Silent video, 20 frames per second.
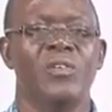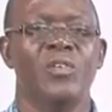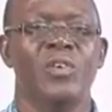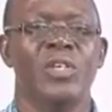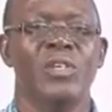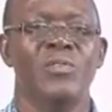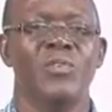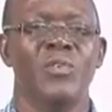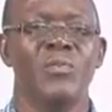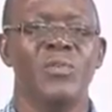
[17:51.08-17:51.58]

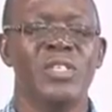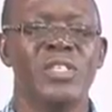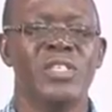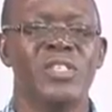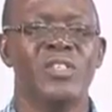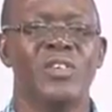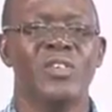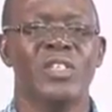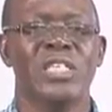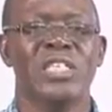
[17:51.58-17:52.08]
or the
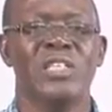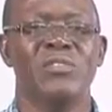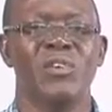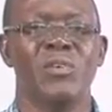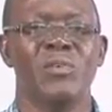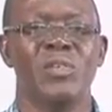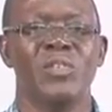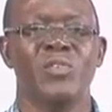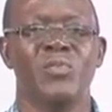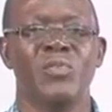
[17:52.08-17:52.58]
information on the
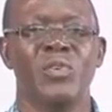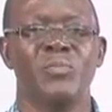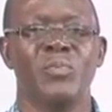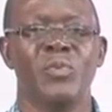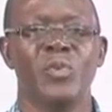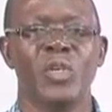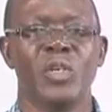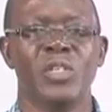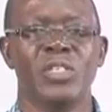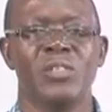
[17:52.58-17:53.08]
development of a
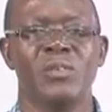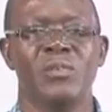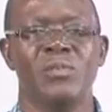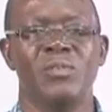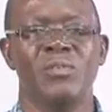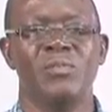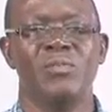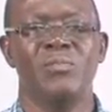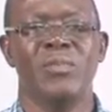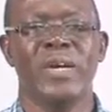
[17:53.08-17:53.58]
product
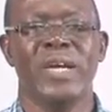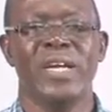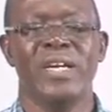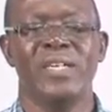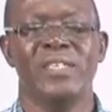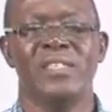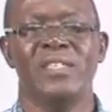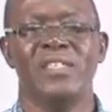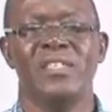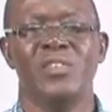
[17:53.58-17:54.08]
by
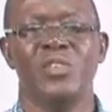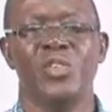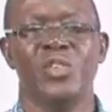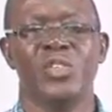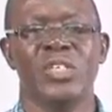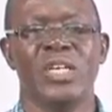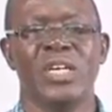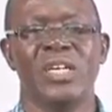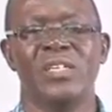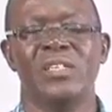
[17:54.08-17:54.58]
an
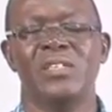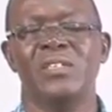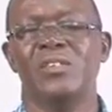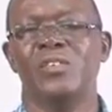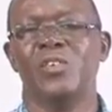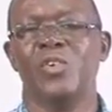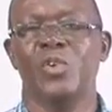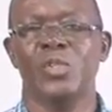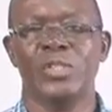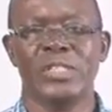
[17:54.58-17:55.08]
industrial
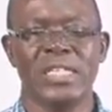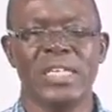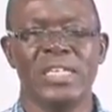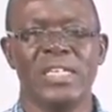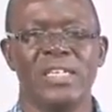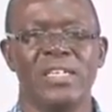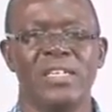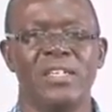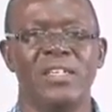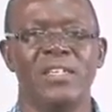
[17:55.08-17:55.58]
concern.
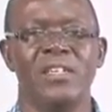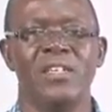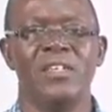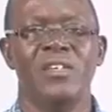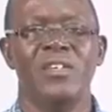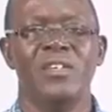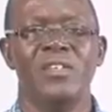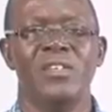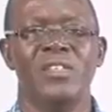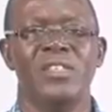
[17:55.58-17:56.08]

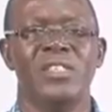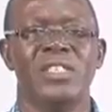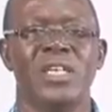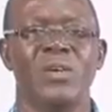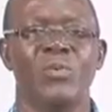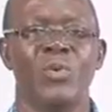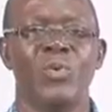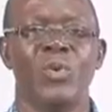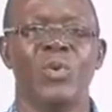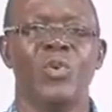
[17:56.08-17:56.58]
These
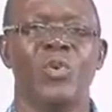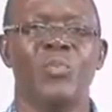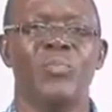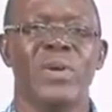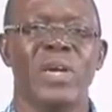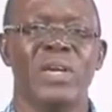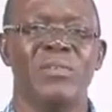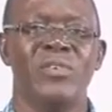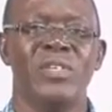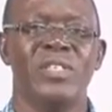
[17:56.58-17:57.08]
are what we call
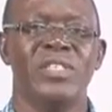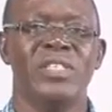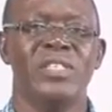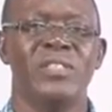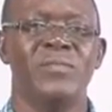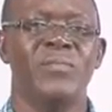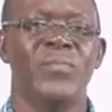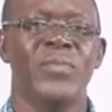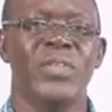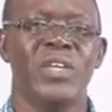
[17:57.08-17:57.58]
private
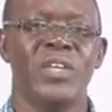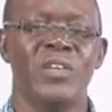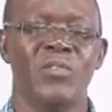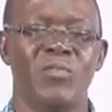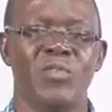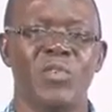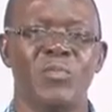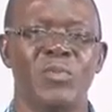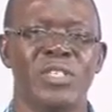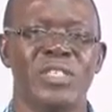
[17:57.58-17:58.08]

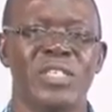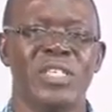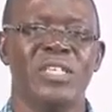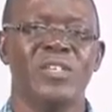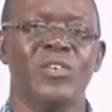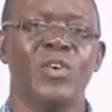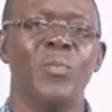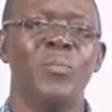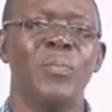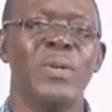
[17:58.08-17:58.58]
information,
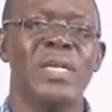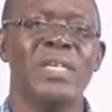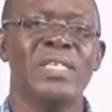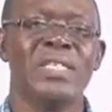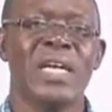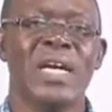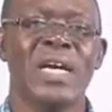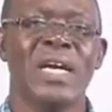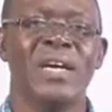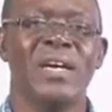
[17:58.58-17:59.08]
and
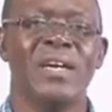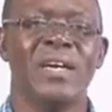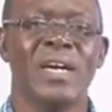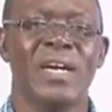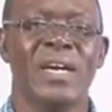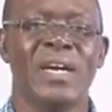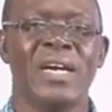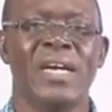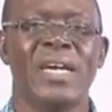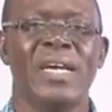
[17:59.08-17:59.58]
companies are
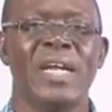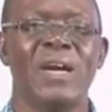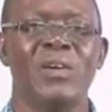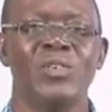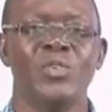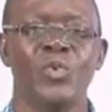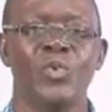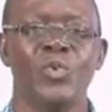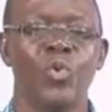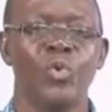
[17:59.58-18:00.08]

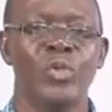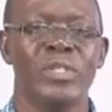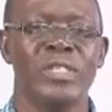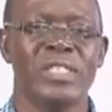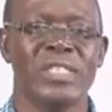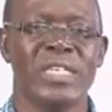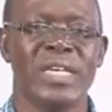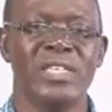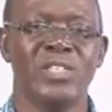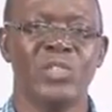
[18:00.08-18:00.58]
allowed to hold
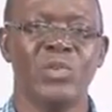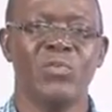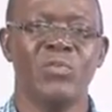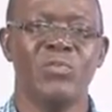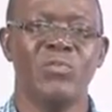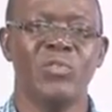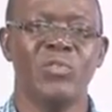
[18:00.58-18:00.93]
these kinds of